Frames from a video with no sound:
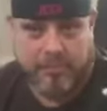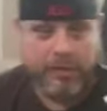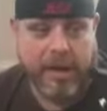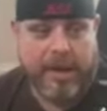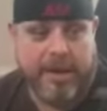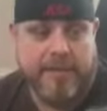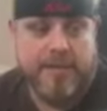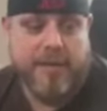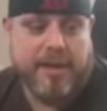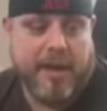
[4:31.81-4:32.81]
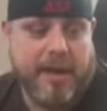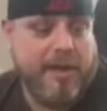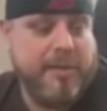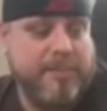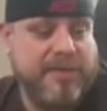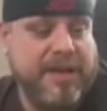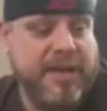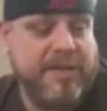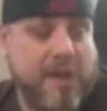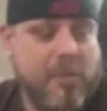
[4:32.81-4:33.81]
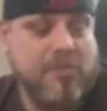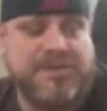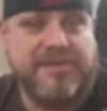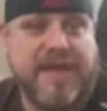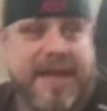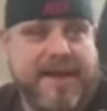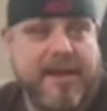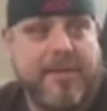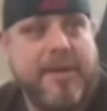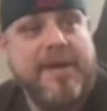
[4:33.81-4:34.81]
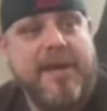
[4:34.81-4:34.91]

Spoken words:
Okay, getting the holes to line up.